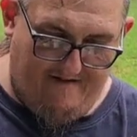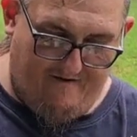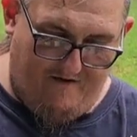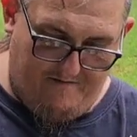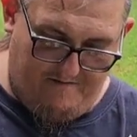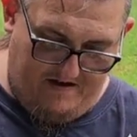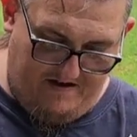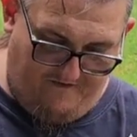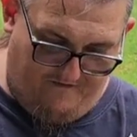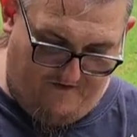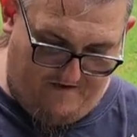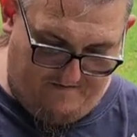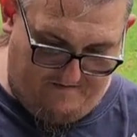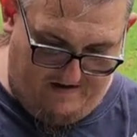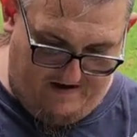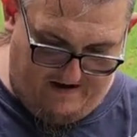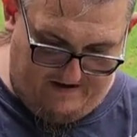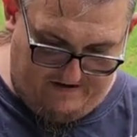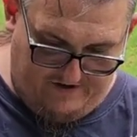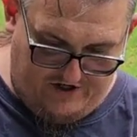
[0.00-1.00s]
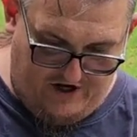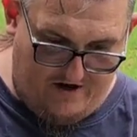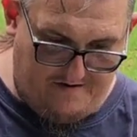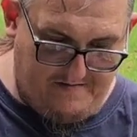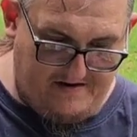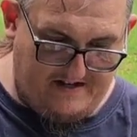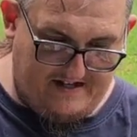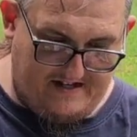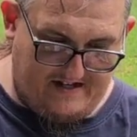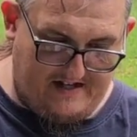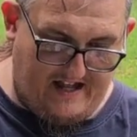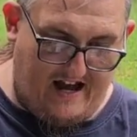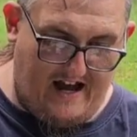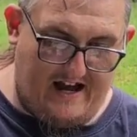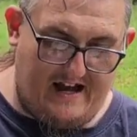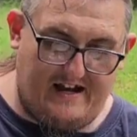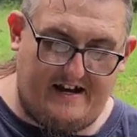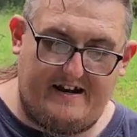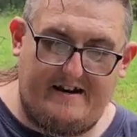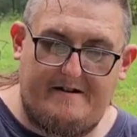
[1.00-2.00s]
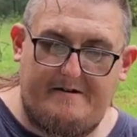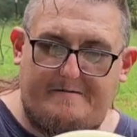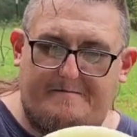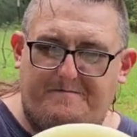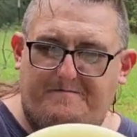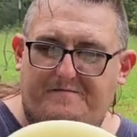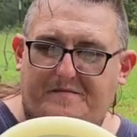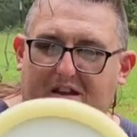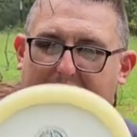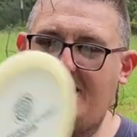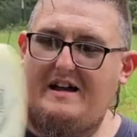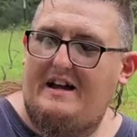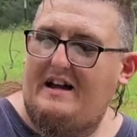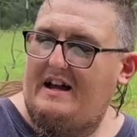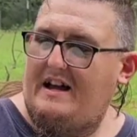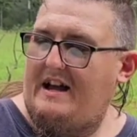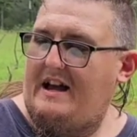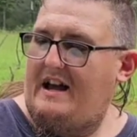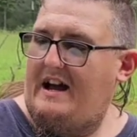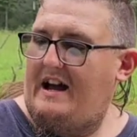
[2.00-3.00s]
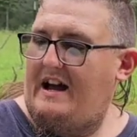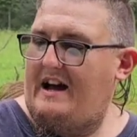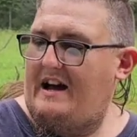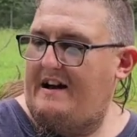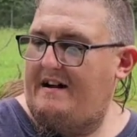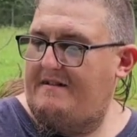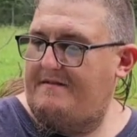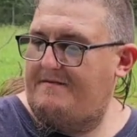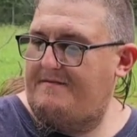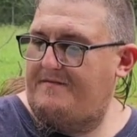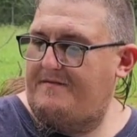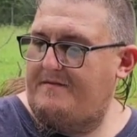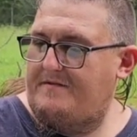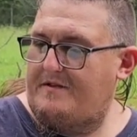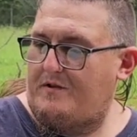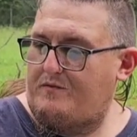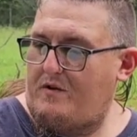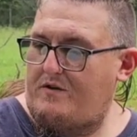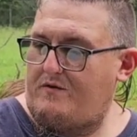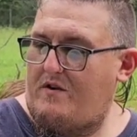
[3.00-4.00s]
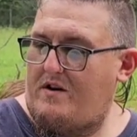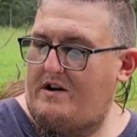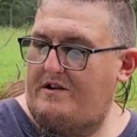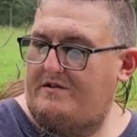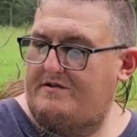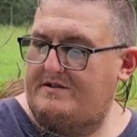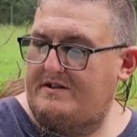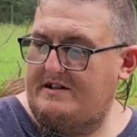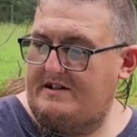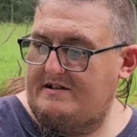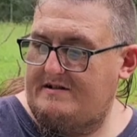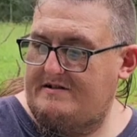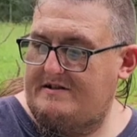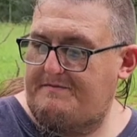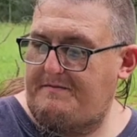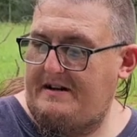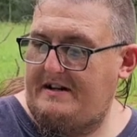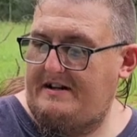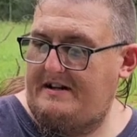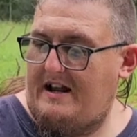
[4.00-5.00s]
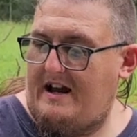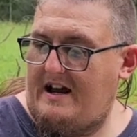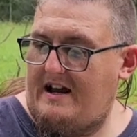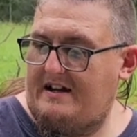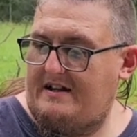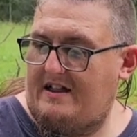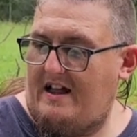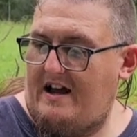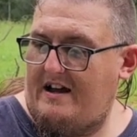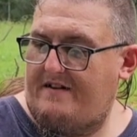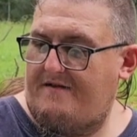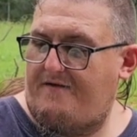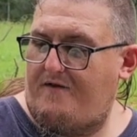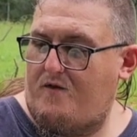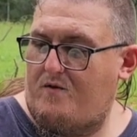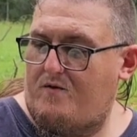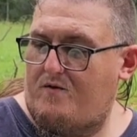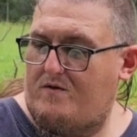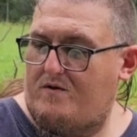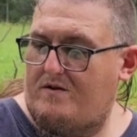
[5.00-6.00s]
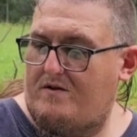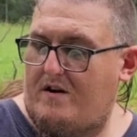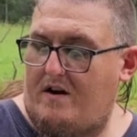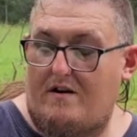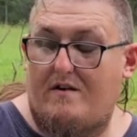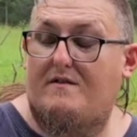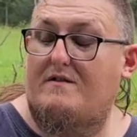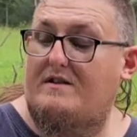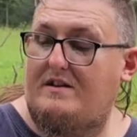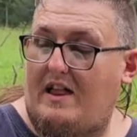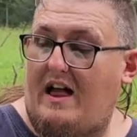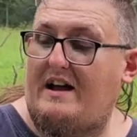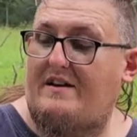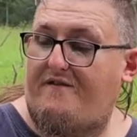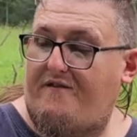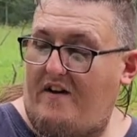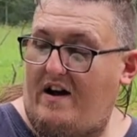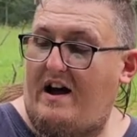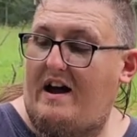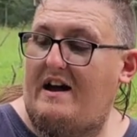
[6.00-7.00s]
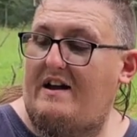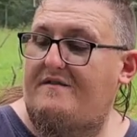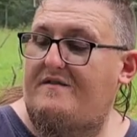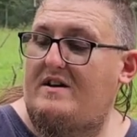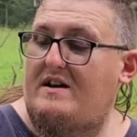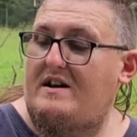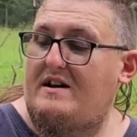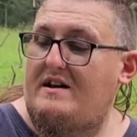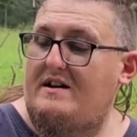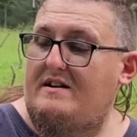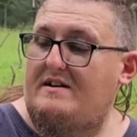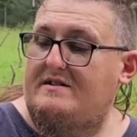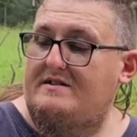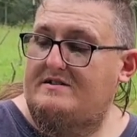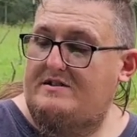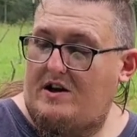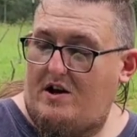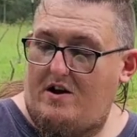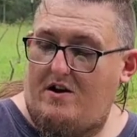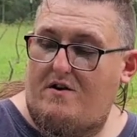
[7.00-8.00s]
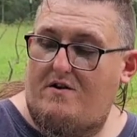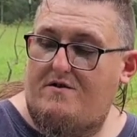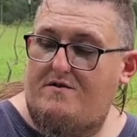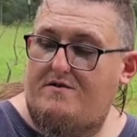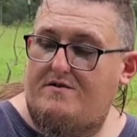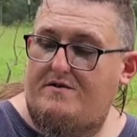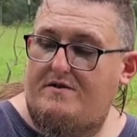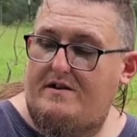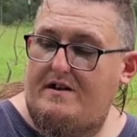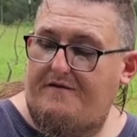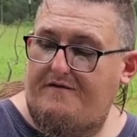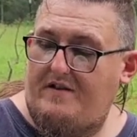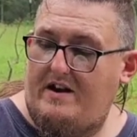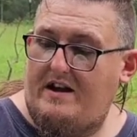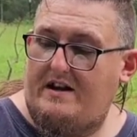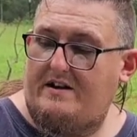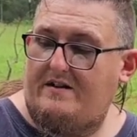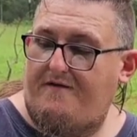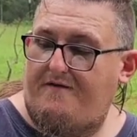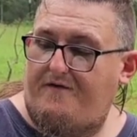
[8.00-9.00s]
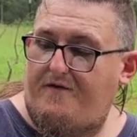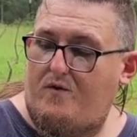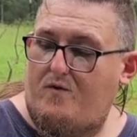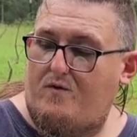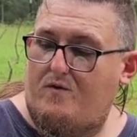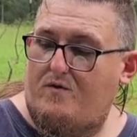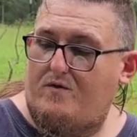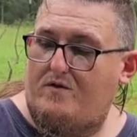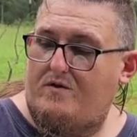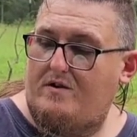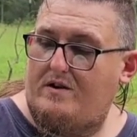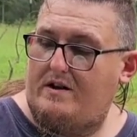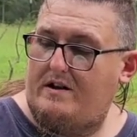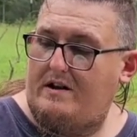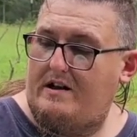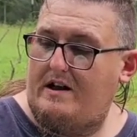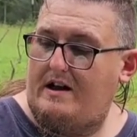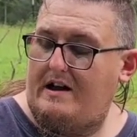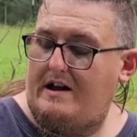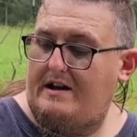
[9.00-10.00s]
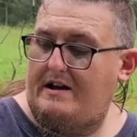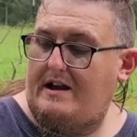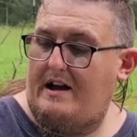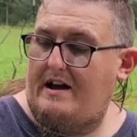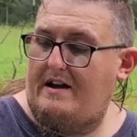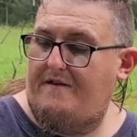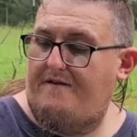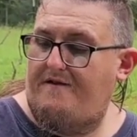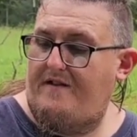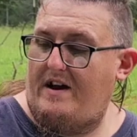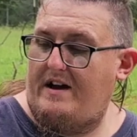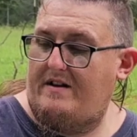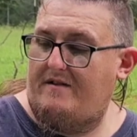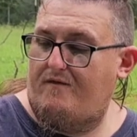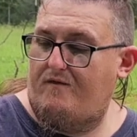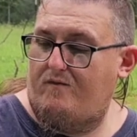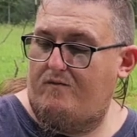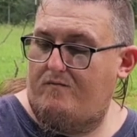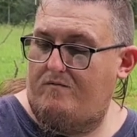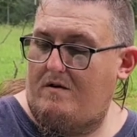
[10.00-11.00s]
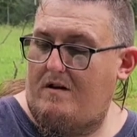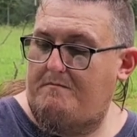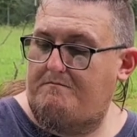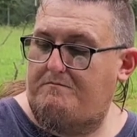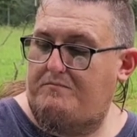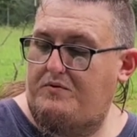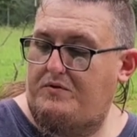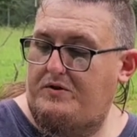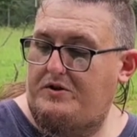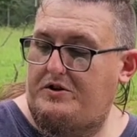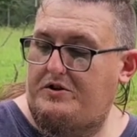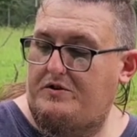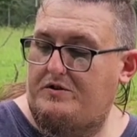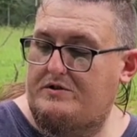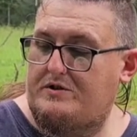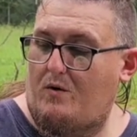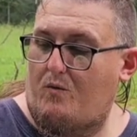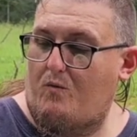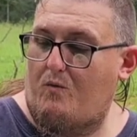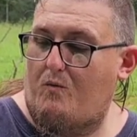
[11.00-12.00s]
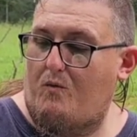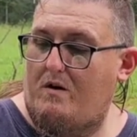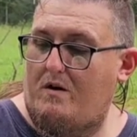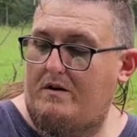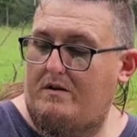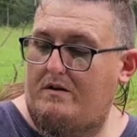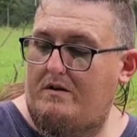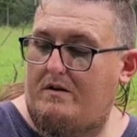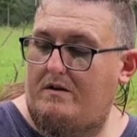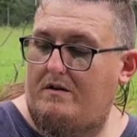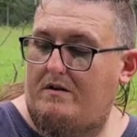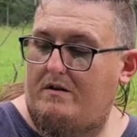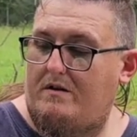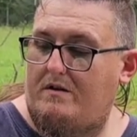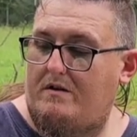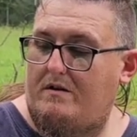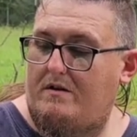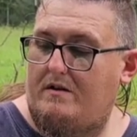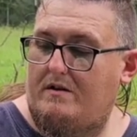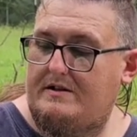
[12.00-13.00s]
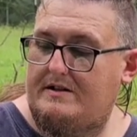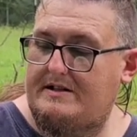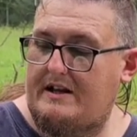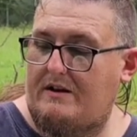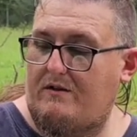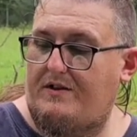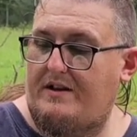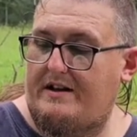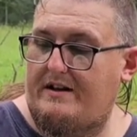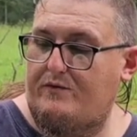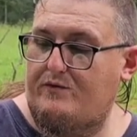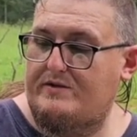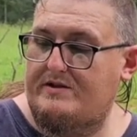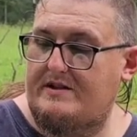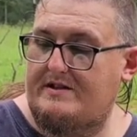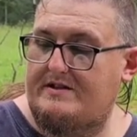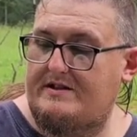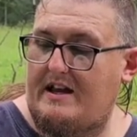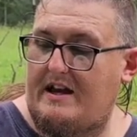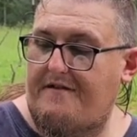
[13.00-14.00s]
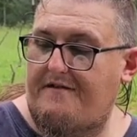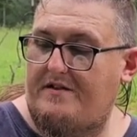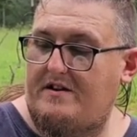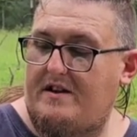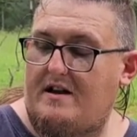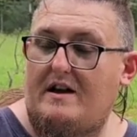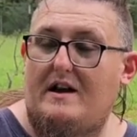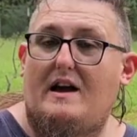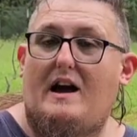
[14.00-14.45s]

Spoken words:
from Jeremy's stack. The Roadrunner is a speed 9, glide 4, or glide 5, turn of -4, and a fade of, I'm pretty sure it's a 1, because I don't think it was a 7.